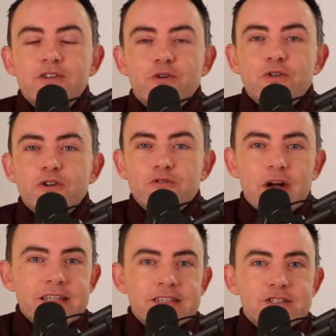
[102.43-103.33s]
or the
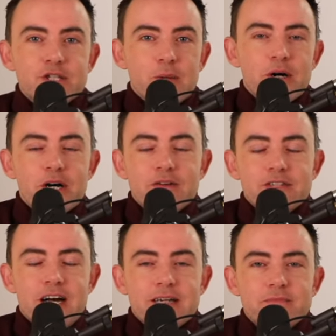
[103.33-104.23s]
greatest number of
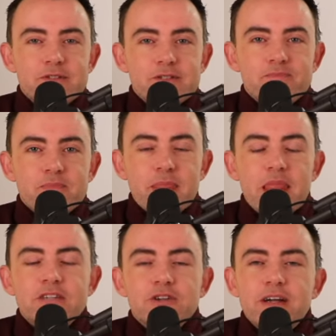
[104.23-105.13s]
times.
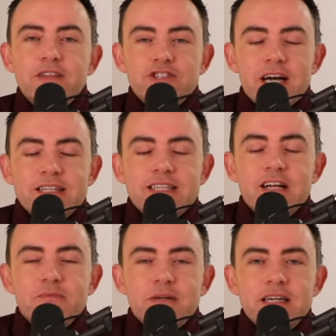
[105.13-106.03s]
So in the chat,
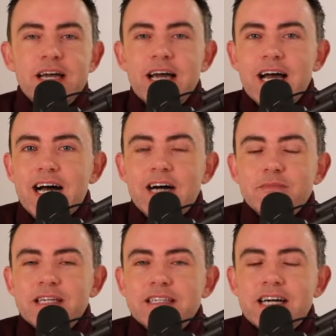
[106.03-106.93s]
tell me how
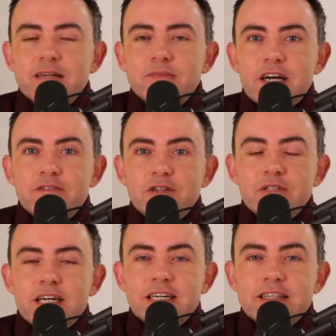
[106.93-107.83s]
many times have you
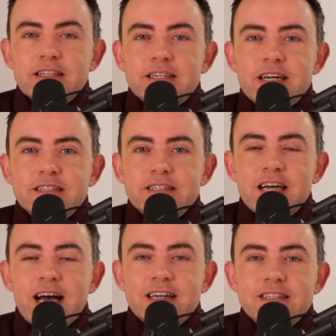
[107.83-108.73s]
taken the test?
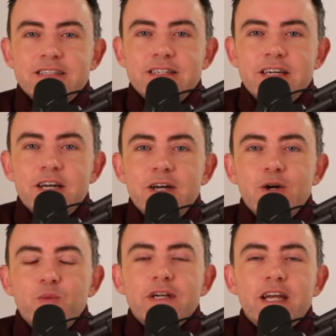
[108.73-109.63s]
And
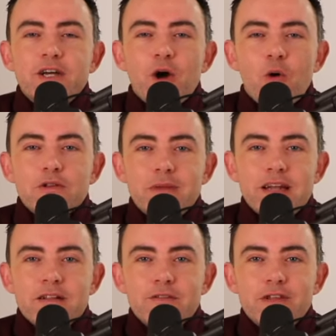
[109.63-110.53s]
we'll get a gold
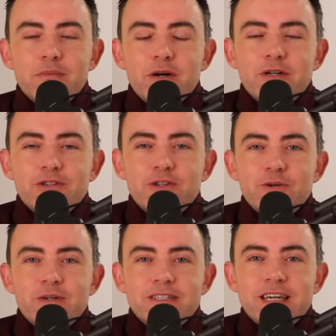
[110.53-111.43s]
medal for the person
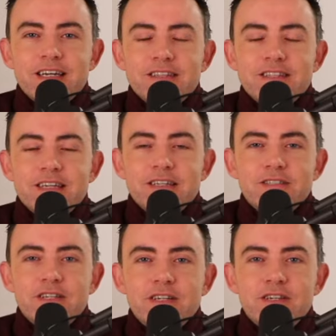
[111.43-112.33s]
who has taken the
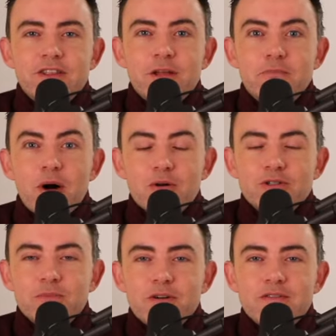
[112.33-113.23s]
test the
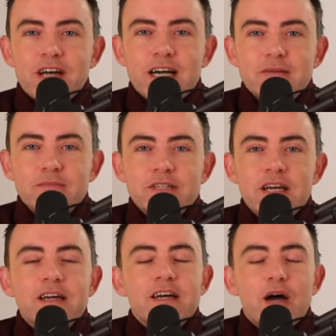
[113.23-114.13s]
most number of times
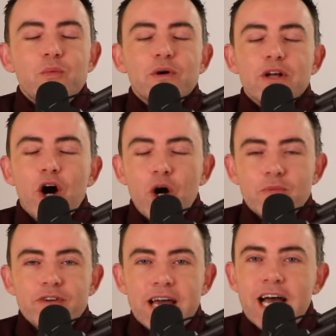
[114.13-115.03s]
and will
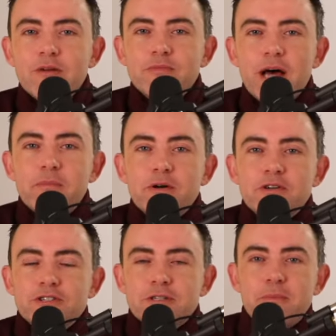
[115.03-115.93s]
hopefully help that
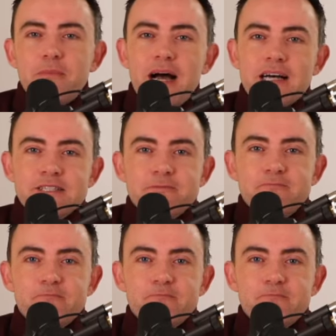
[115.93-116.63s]
person pass.